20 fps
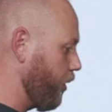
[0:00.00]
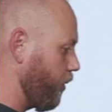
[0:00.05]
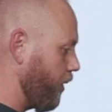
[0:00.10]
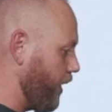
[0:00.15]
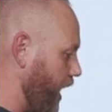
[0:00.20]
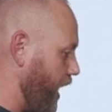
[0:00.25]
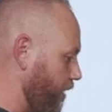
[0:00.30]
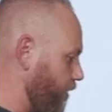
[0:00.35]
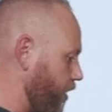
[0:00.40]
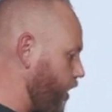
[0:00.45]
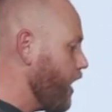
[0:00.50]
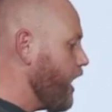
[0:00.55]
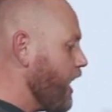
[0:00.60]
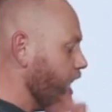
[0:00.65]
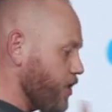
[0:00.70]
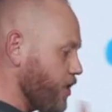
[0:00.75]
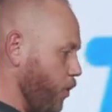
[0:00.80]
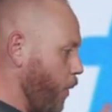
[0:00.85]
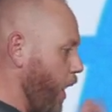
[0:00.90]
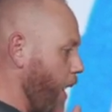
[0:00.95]
or whatever
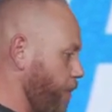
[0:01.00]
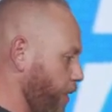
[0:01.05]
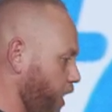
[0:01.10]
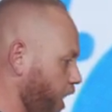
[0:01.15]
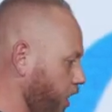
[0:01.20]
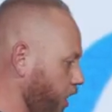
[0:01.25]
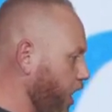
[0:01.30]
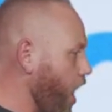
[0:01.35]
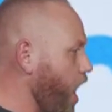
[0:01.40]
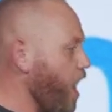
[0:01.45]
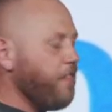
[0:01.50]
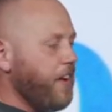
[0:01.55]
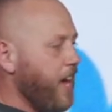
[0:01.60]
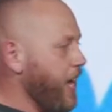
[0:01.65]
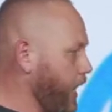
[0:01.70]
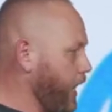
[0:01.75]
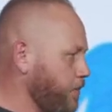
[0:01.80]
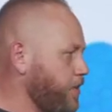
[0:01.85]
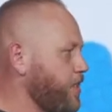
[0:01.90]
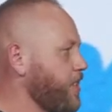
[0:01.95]
to wipe it all off, and
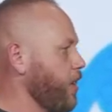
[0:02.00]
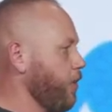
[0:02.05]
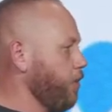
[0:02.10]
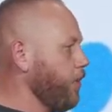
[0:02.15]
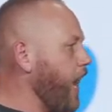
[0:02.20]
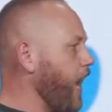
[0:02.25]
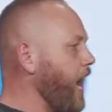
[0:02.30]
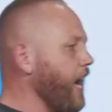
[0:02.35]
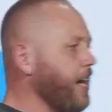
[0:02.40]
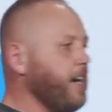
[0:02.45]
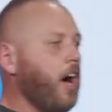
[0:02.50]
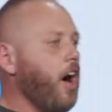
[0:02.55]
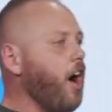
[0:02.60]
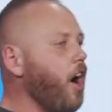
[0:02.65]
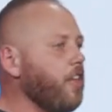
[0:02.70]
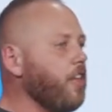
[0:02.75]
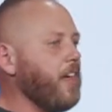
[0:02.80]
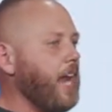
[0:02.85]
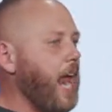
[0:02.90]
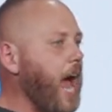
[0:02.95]
I'm still blind.
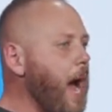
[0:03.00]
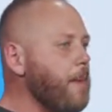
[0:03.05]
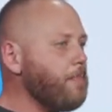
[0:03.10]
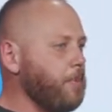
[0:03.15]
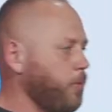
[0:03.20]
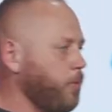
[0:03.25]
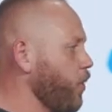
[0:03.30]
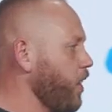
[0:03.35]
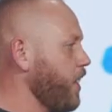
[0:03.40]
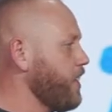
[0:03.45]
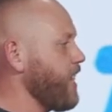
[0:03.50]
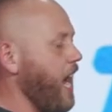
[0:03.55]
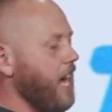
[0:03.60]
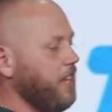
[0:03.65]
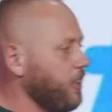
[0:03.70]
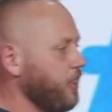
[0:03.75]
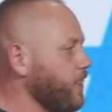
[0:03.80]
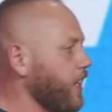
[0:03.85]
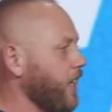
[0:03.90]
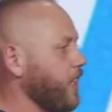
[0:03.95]
All that happened was I
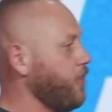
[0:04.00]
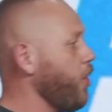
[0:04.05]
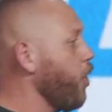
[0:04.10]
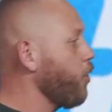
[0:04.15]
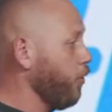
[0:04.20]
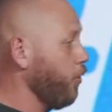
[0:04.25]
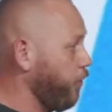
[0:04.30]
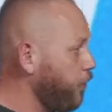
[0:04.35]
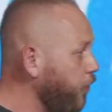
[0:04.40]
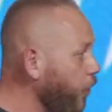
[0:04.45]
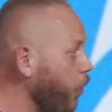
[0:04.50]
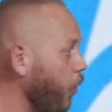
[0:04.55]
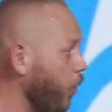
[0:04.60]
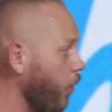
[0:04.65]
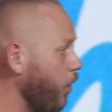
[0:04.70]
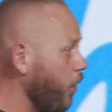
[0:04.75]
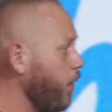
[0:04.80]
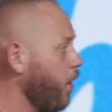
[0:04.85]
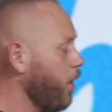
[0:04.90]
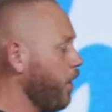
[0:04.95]
looked like a total
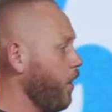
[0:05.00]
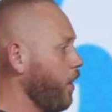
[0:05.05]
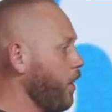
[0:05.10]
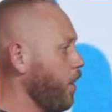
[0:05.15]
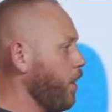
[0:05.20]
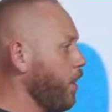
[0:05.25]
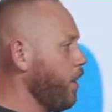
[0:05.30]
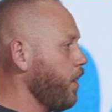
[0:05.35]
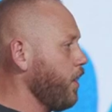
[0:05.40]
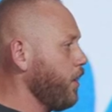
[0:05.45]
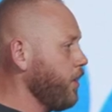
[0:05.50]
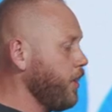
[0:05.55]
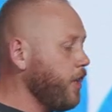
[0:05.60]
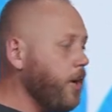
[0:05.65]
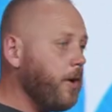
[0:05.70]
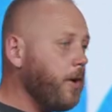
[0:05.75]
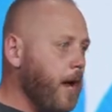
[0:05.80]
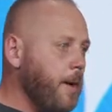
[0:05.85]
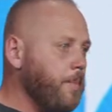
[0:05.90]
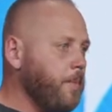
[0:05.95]
fool. You know
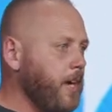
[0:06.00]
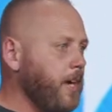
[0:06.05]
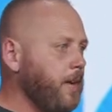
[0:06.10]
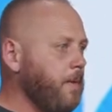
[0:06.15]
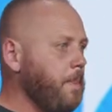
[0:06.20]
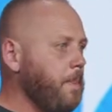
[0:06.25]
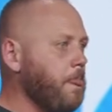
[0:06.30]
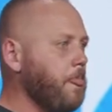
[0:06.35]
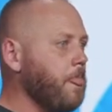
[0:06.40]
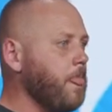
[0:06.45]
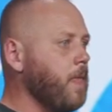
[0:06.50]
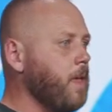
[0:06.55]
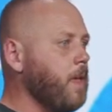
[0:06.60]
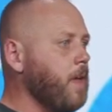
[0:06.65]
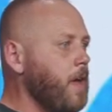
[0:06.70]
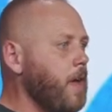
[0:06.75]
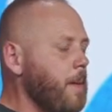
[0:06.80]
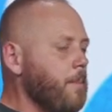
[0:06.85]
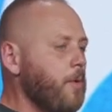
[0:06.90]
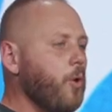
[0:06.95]
what I mean?
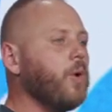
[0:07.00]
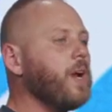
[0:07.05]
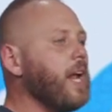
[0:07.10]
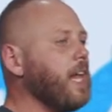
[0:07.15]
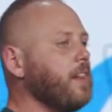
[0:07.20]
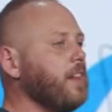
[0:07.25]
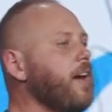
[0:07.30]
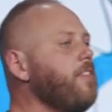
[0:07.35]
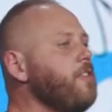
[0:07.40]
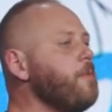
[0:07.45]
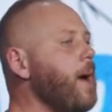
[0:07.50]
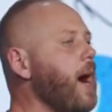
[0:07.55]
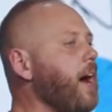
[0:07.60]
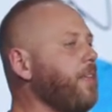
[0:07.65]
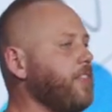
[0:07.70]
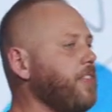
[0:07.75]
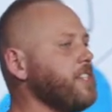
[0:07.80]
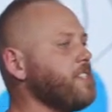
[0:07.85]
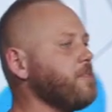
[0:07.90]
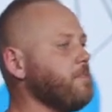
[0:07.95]
But what I love about
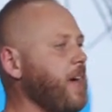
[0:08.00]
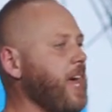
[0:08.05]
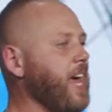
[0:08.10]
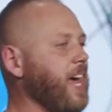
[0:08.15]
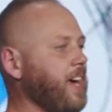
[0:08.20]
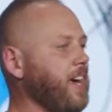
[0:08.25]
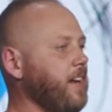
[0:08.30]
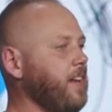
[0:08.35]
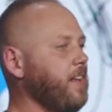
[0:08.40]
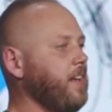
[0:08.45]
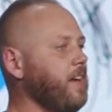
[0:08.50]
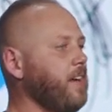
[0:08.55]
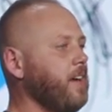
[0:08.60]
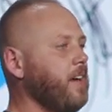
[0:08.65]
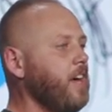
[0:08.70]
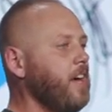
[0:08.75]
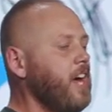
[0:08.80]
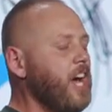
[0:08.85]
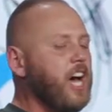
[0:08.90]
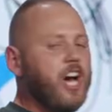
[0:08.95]
this man,
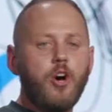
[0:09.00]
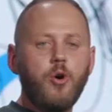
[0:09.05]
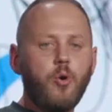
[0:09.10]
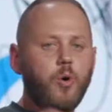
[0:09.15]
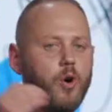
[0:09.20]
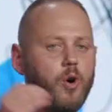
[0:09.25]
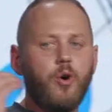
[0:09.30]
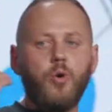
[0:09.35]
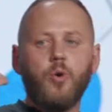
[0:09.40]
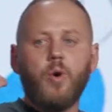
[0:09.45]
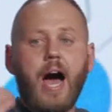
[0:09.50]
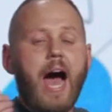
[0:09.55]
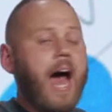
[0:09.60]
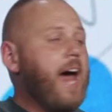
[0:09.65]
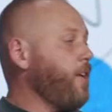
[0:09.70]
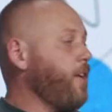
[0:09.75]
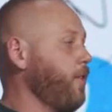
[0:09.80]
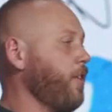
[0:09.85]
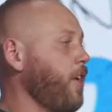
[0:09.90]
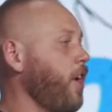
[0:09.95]
who I
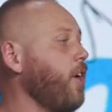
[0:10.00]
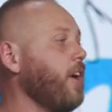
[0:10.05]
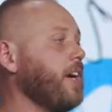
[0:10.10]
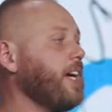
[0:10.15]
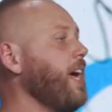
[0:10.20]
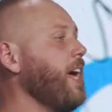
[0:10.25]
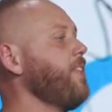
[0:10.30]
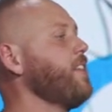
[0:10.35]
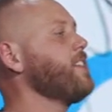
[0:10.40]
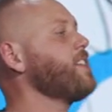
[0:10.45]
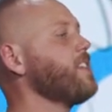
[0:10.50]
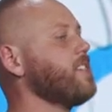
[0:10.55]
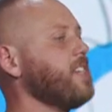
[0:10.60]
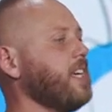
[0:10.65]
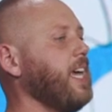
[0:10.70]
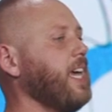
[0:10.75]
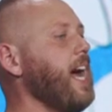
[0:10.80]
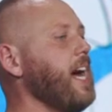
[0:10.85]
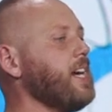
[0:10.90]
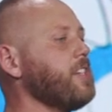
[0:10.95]
don't know, again, this is a
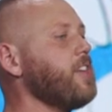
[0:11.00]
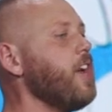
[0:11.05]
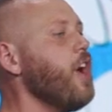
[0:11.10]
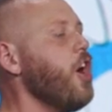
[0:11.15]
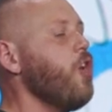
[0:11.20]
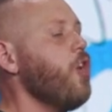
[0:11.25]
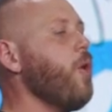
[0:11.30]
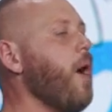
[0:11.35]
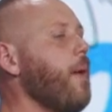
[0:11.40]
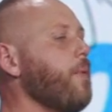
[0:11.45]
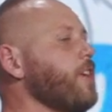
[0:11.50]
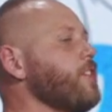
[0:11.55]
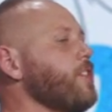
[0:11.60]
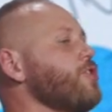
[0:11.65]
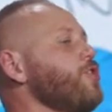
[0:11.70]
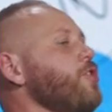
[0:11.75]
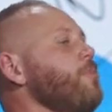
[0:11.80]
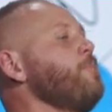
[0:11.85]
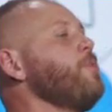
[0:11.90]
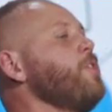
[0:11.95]
guess, who I would
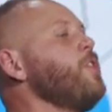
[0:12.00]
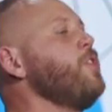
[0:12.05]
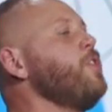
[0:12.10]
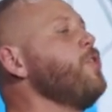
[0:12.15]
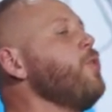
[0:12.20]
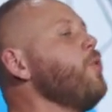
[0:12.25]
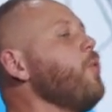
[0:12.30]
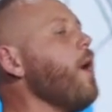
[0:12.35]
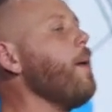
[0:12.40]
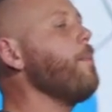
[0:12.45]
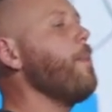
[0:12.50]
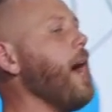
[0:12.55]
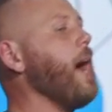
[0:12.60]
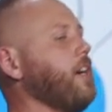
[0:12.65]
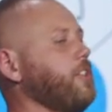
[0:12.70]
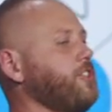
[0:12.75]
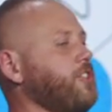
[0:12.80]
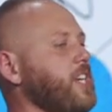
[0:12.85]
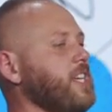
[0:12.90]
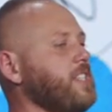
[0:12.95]
assume knew
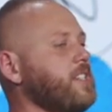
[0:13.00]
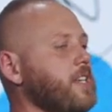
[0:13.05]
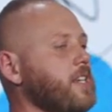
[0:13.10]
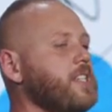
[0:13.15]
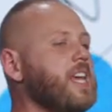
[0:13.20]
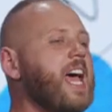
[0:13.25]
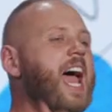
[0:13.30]
about Jesus